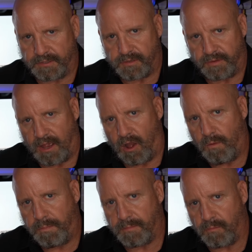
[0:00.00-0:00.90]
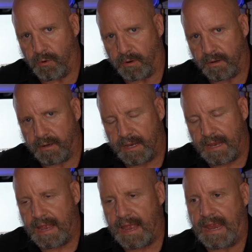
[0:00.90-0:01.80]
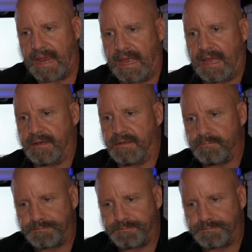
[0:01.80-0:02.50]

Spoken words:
So they open more. And